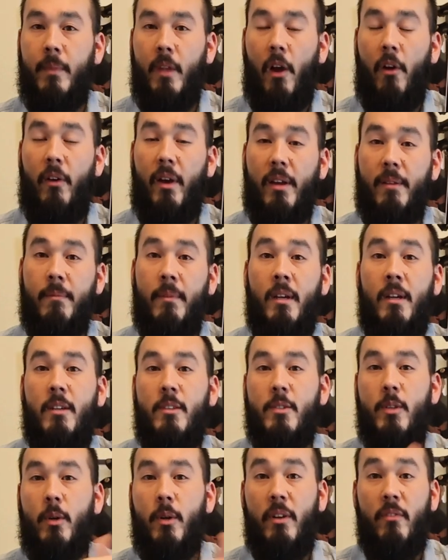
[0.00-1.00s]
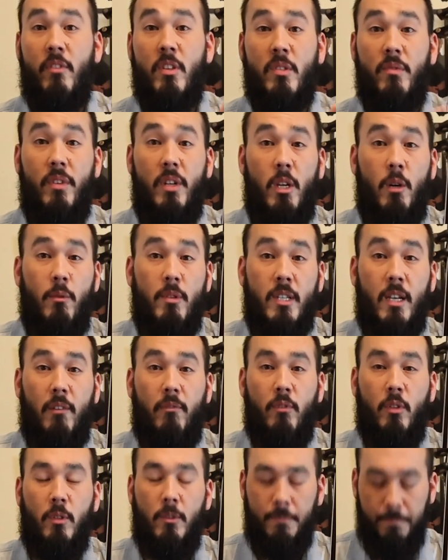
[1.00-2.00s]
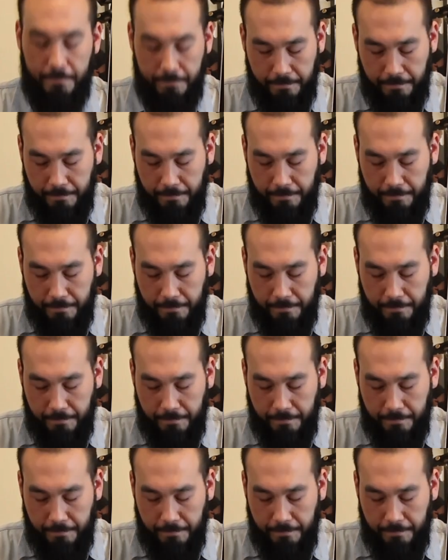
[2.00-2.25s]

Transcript: All right, so if this video was helpful,